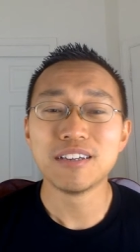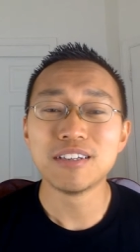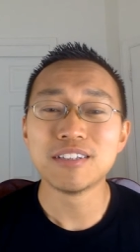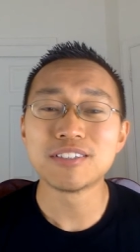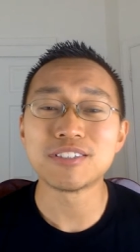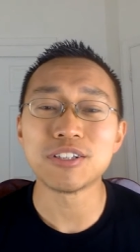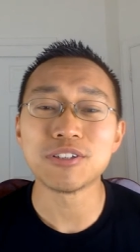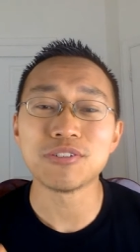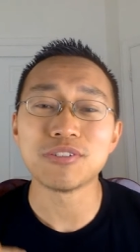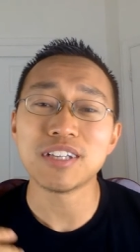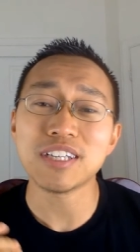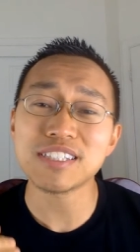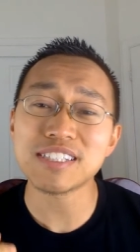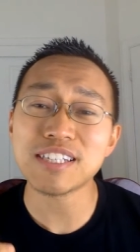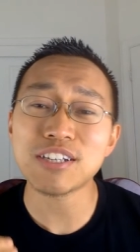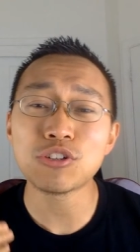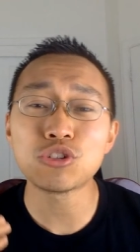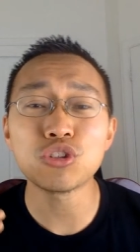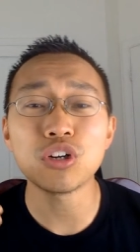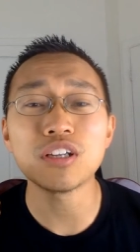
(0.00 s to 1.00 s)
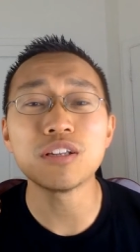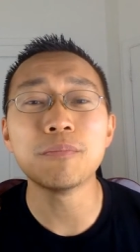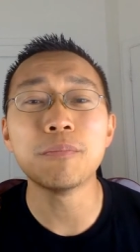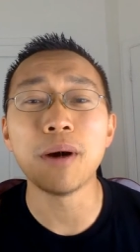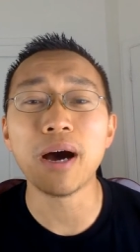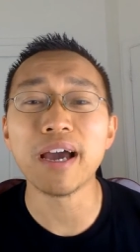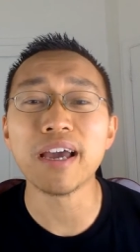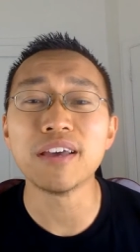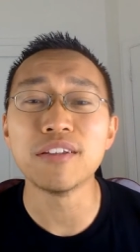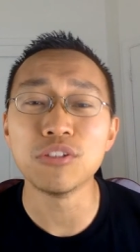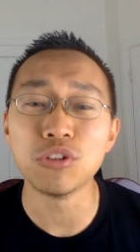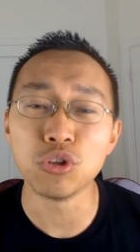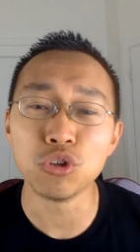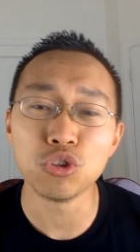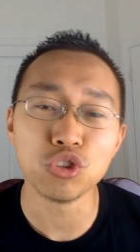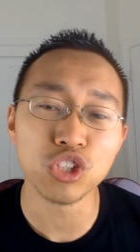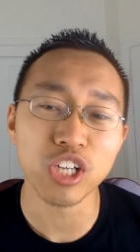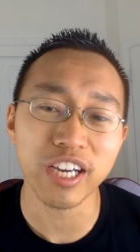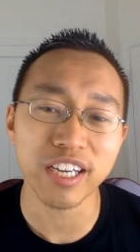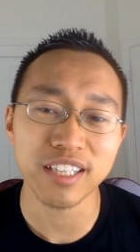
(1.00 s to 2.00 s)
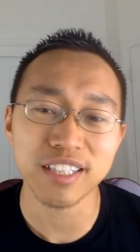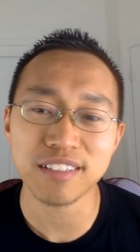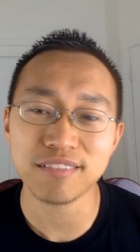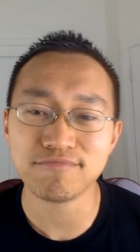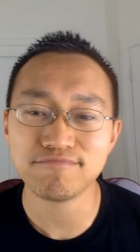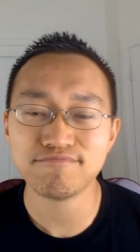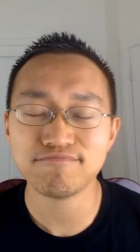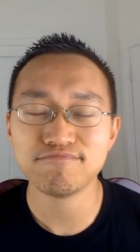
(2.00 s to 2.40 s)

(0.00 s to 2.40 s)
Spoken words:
So let's say you're trying to buy a new jacket